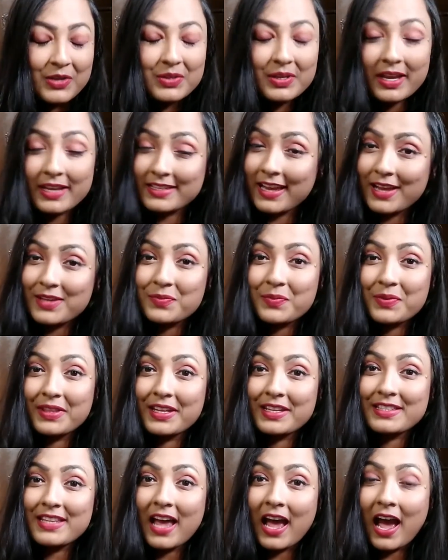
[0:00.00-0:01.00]
So yes guys,
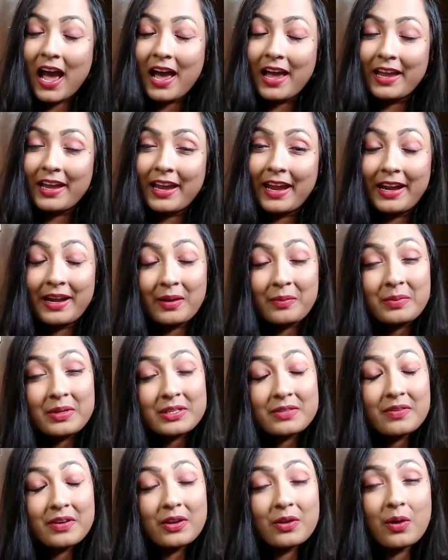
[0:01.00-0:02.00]
with this I end up
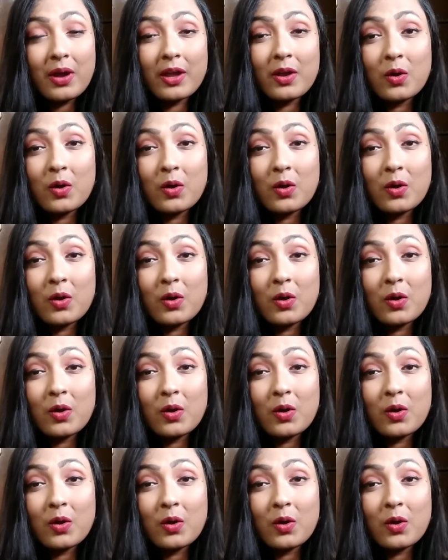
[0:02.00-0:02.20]
this video.